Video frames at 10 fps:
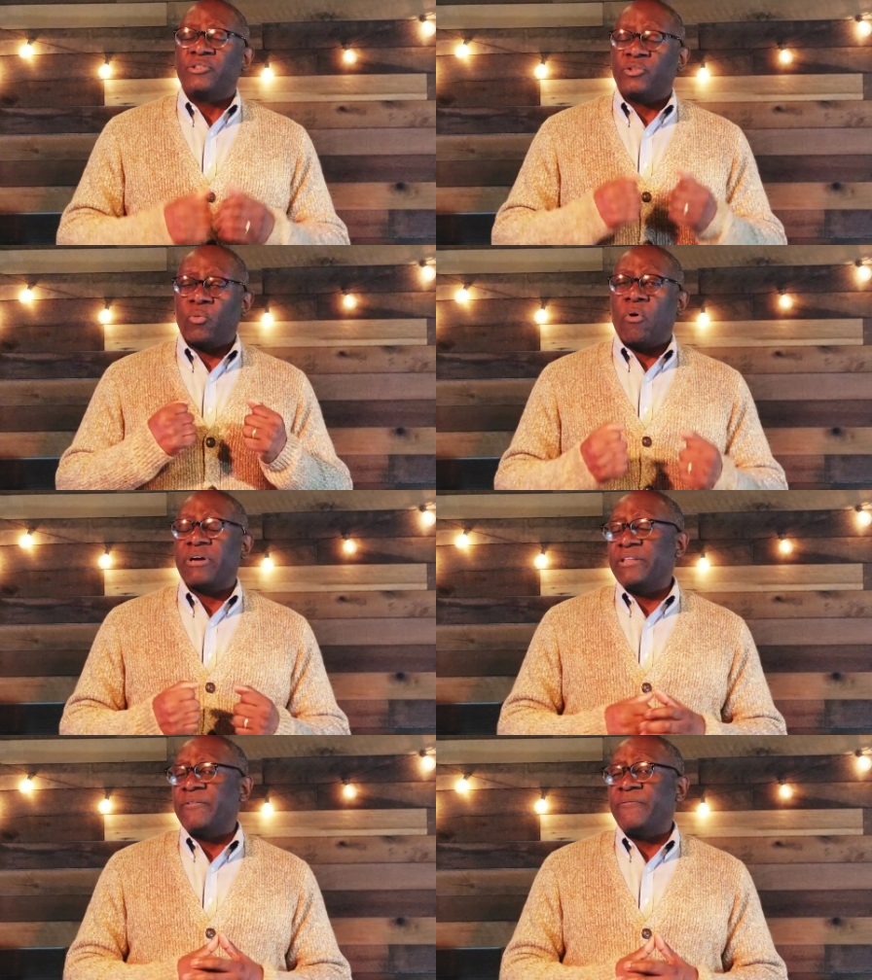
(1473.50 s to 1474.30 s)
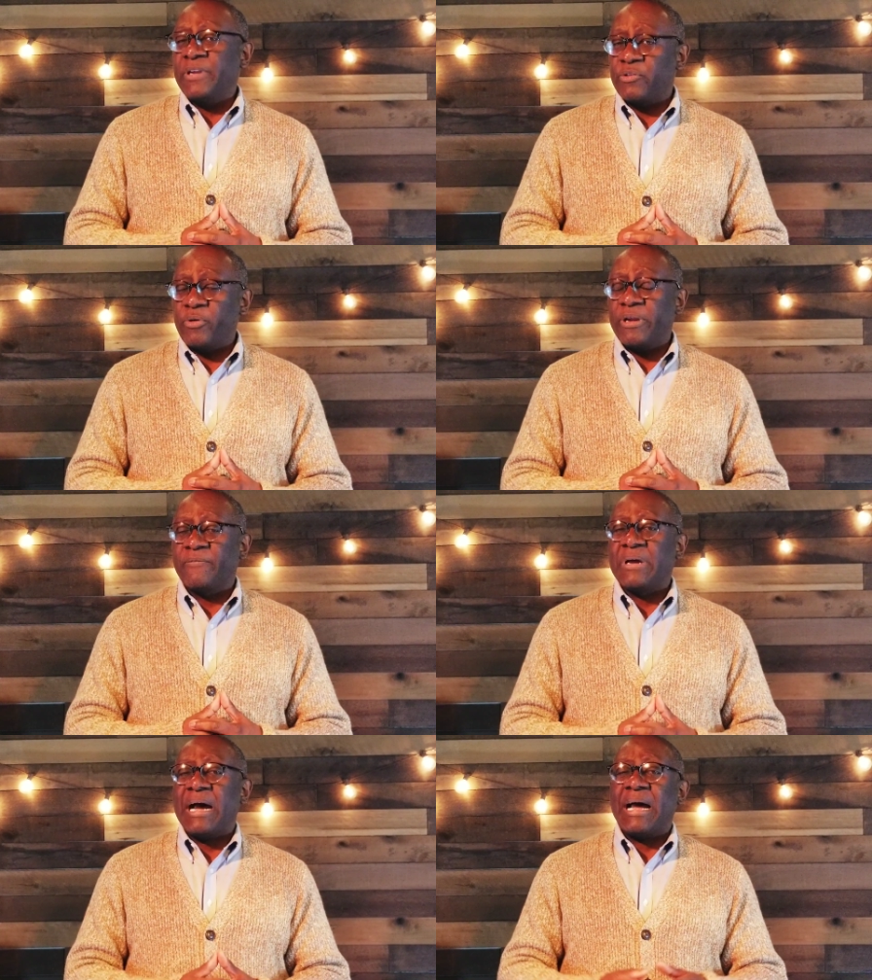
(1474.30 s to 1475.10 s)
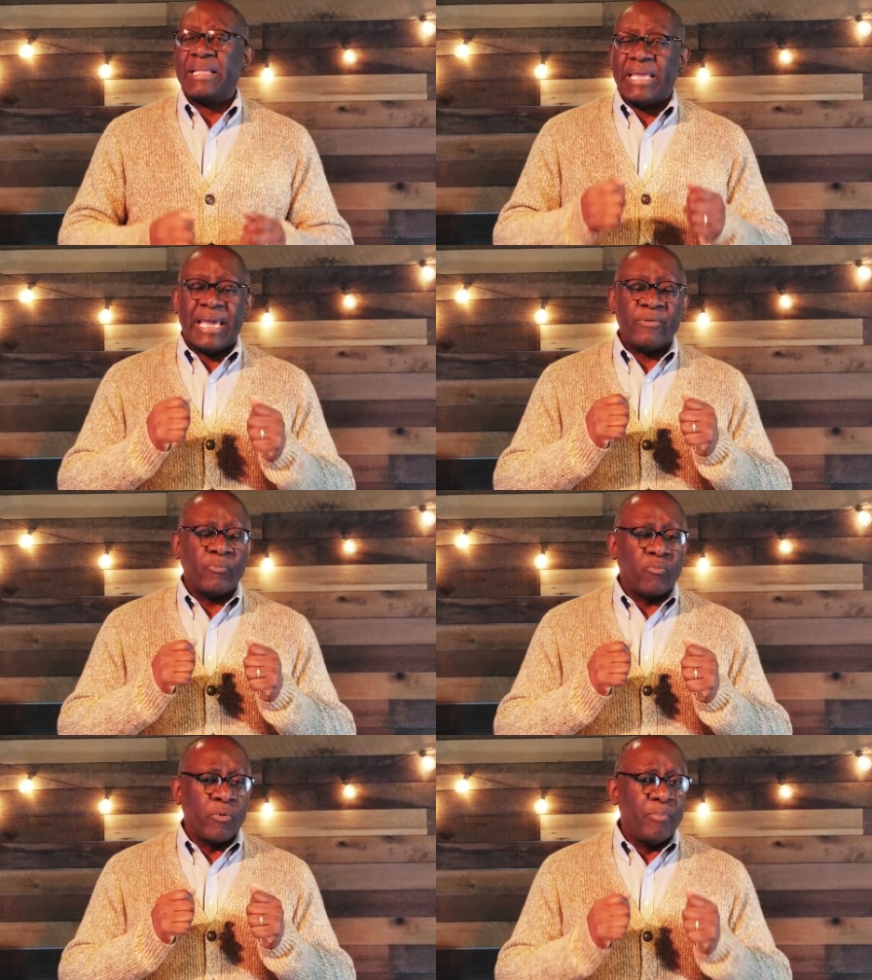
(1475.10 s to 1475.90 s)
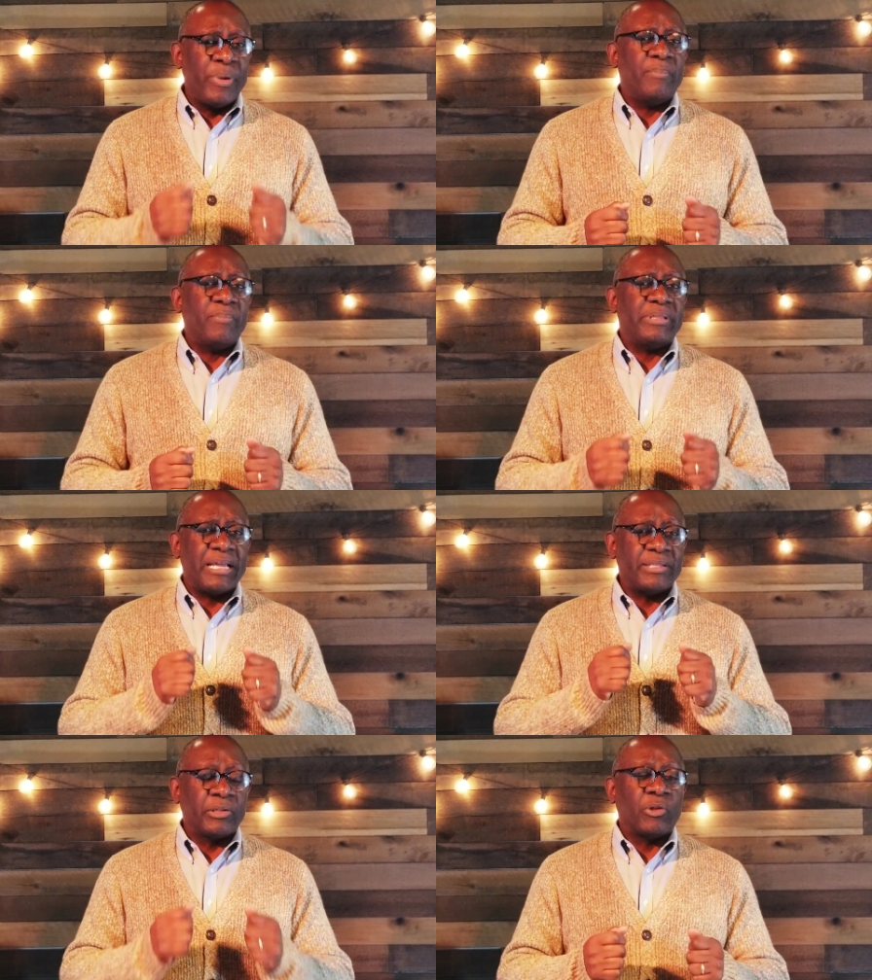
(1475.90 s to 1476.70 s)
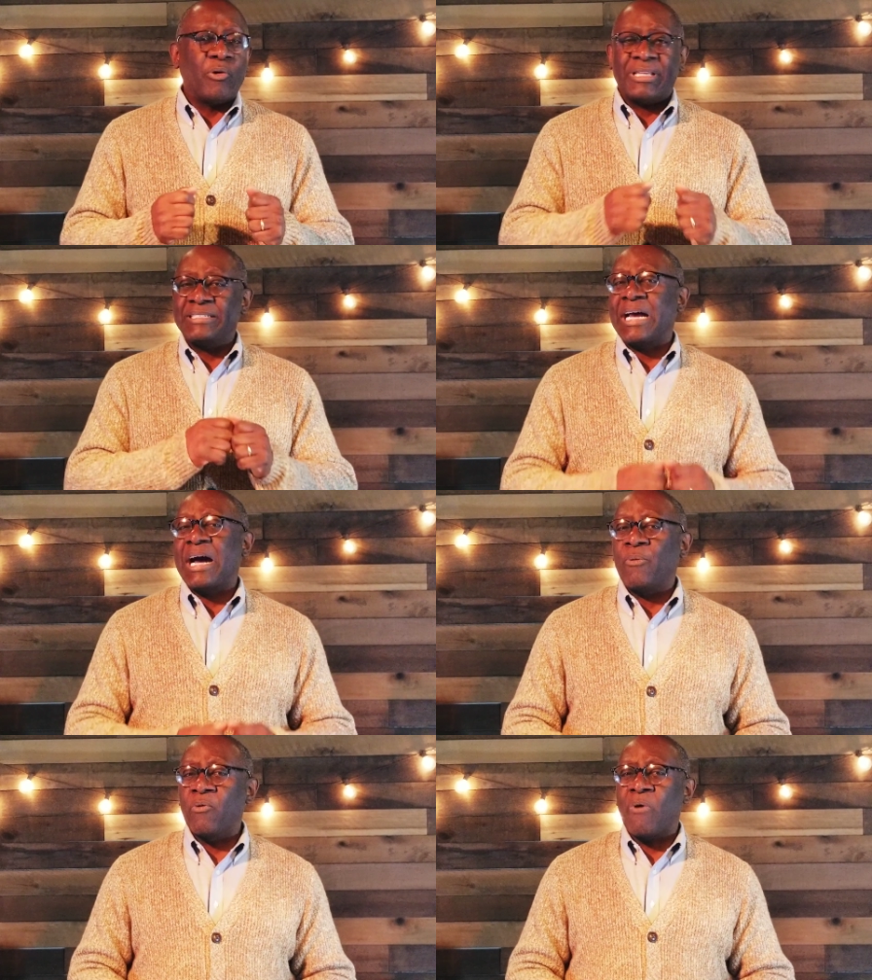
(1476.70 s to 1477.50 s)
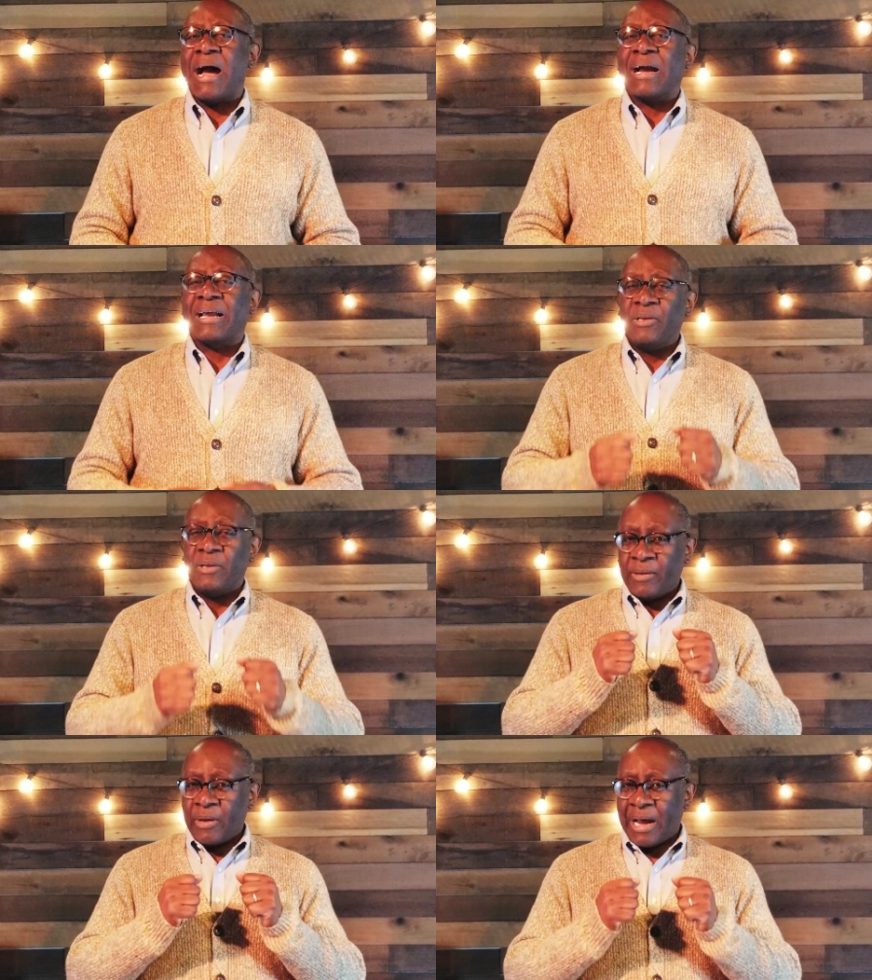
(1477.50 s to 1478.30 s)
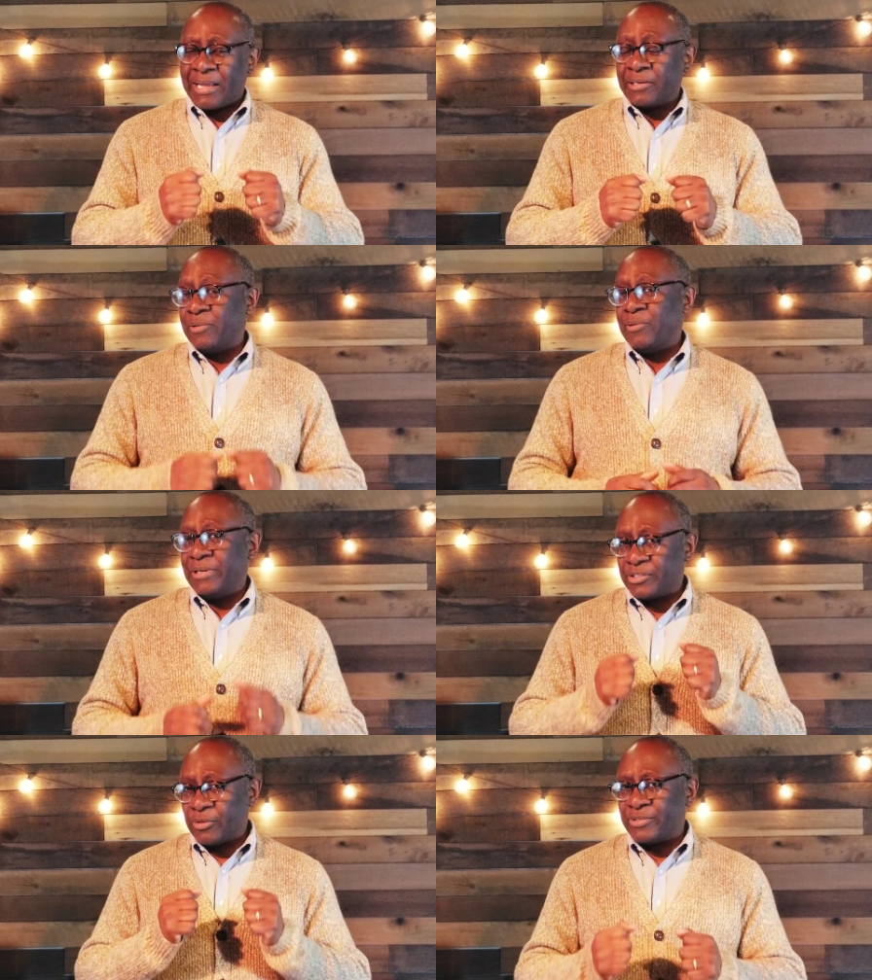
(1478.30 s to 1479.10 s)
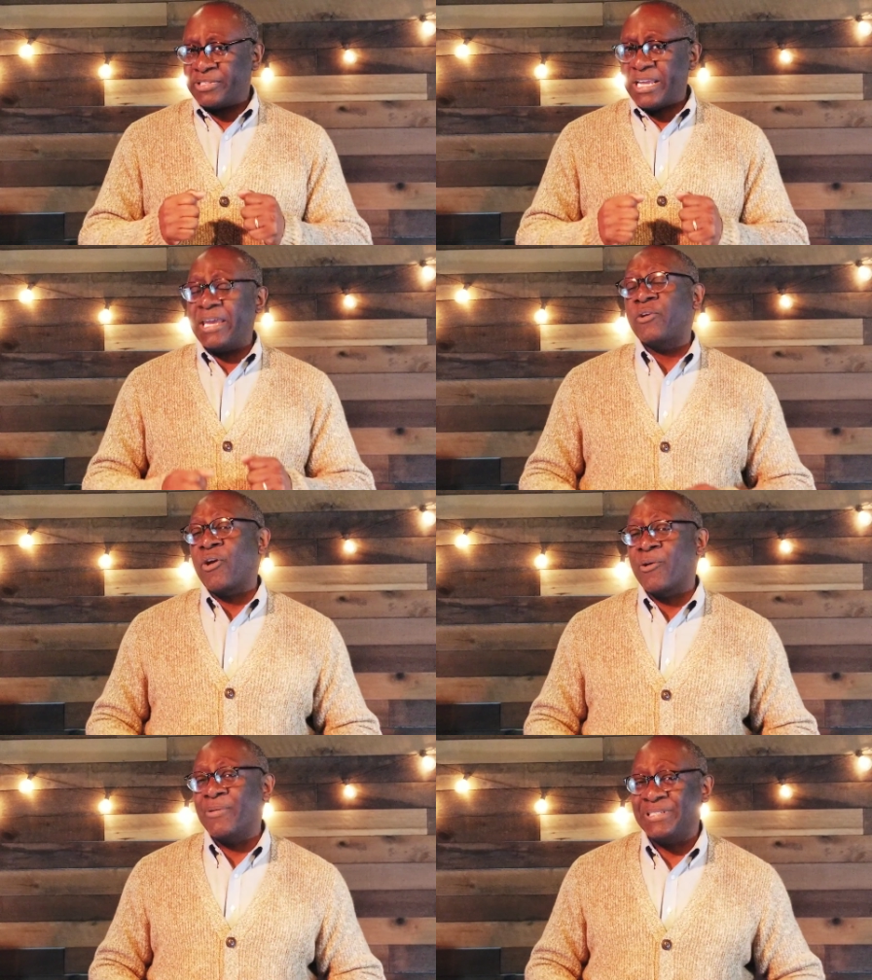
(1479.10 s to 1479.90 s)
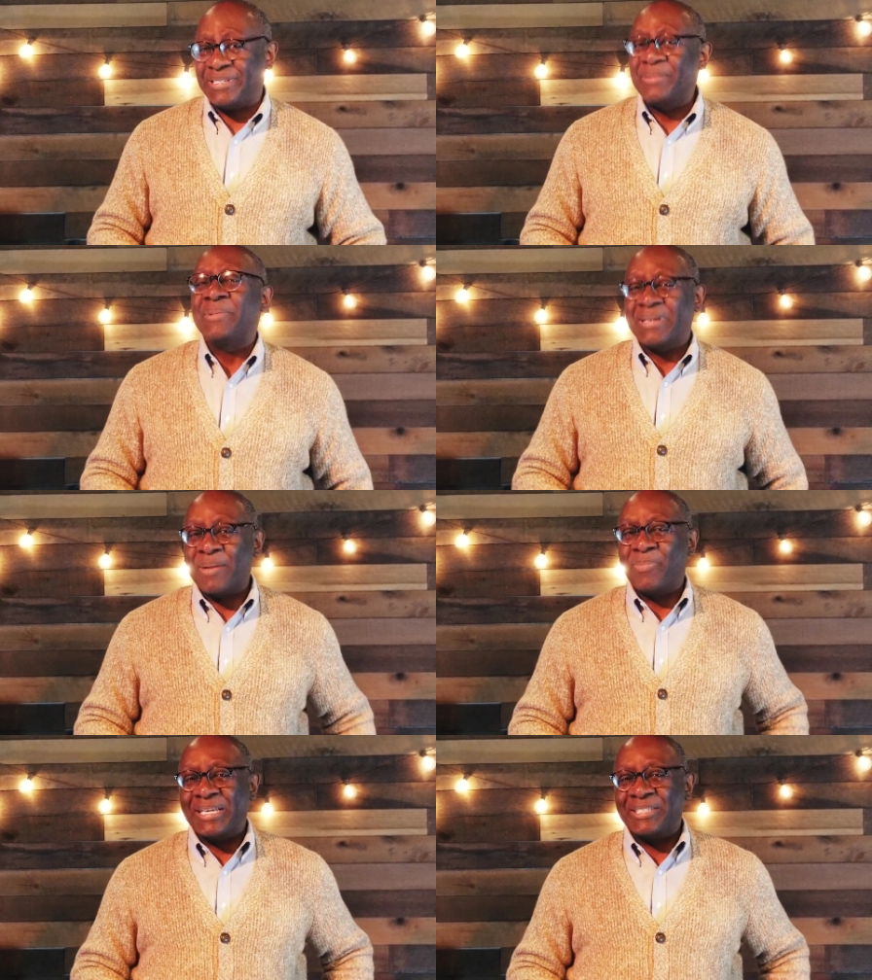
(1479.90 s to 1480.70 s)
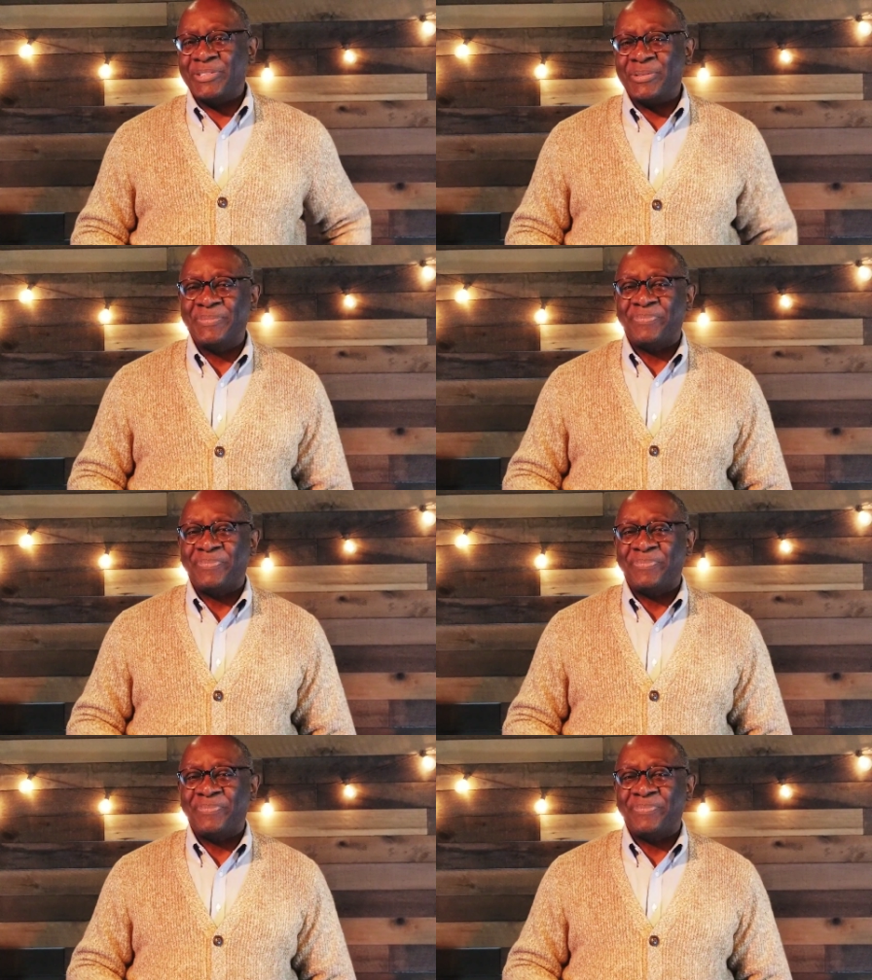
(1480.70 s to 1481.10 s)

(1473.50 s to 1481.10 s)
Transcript: to walk in the victory of God and remember that the Lord is our rock. Hallelujah. So, stay encouraged. God bless you.